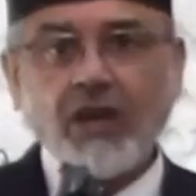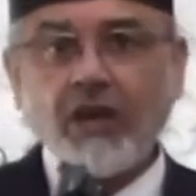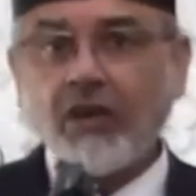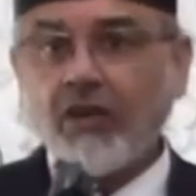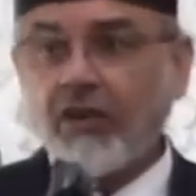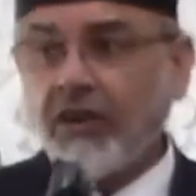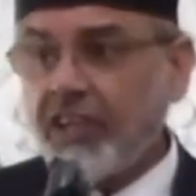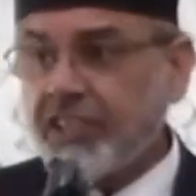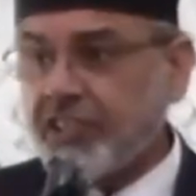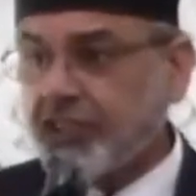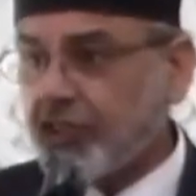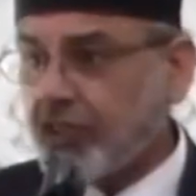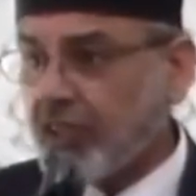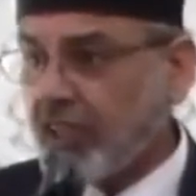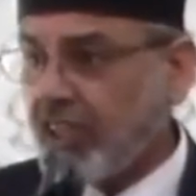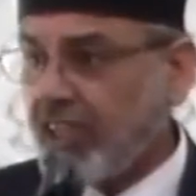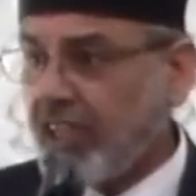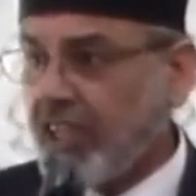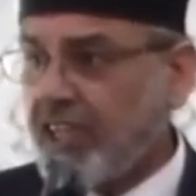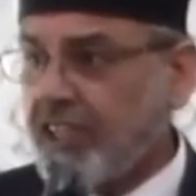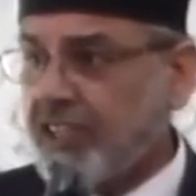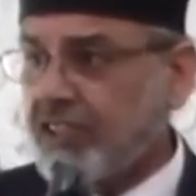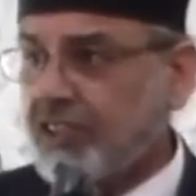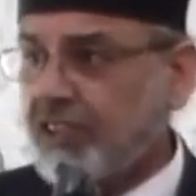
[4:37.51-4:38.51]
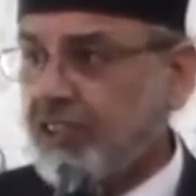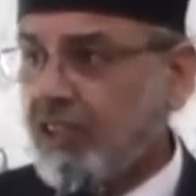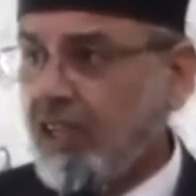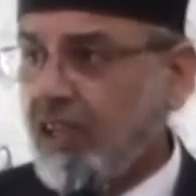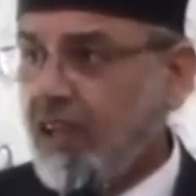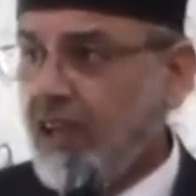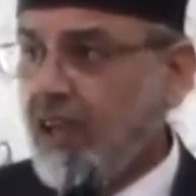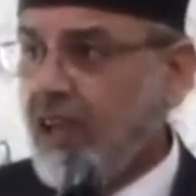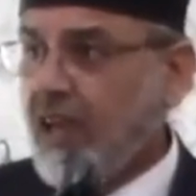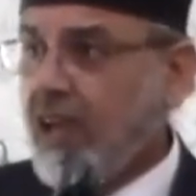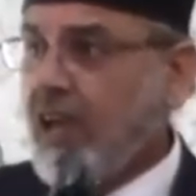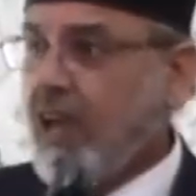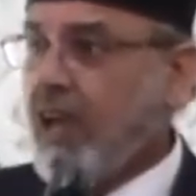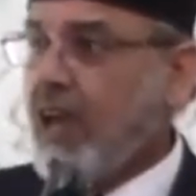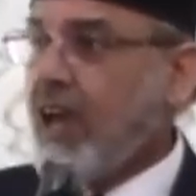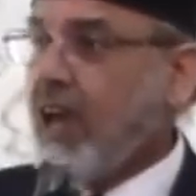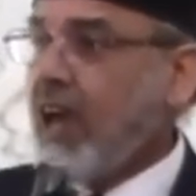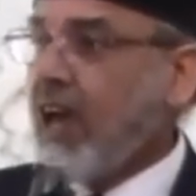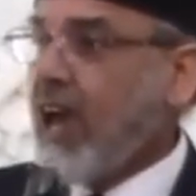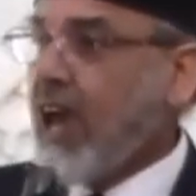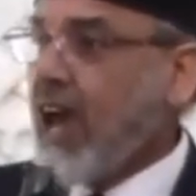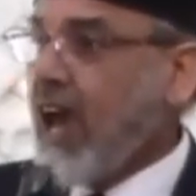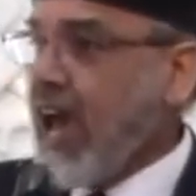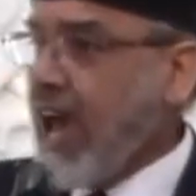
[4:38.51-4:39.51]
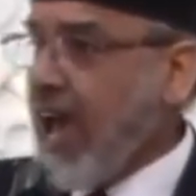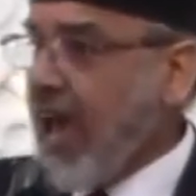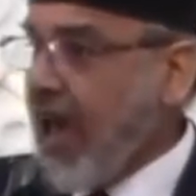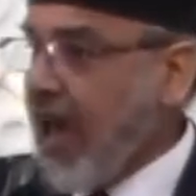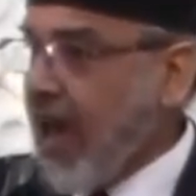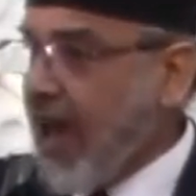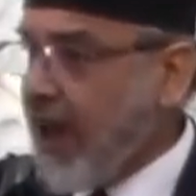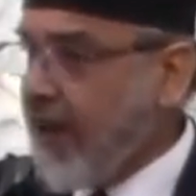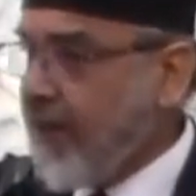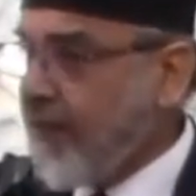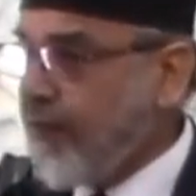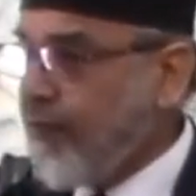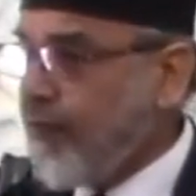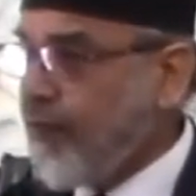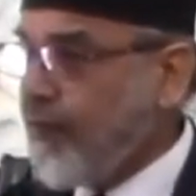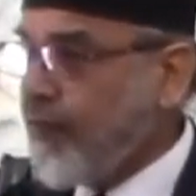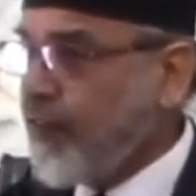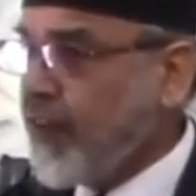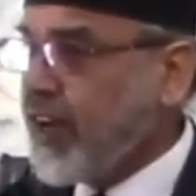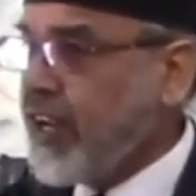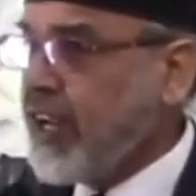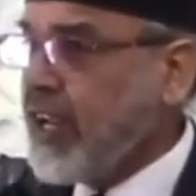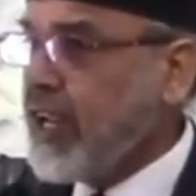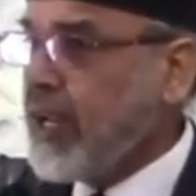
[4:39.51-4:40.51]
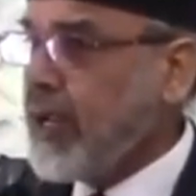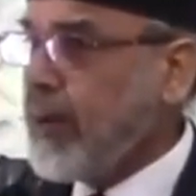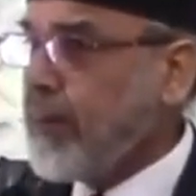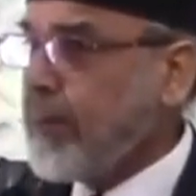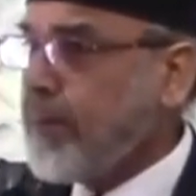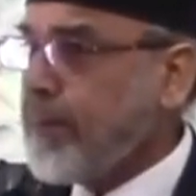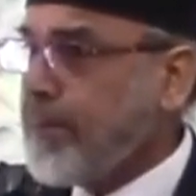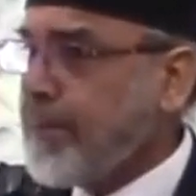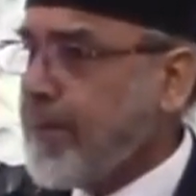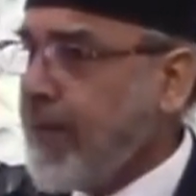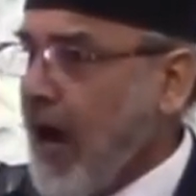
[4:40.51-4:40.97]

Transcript: Risk is every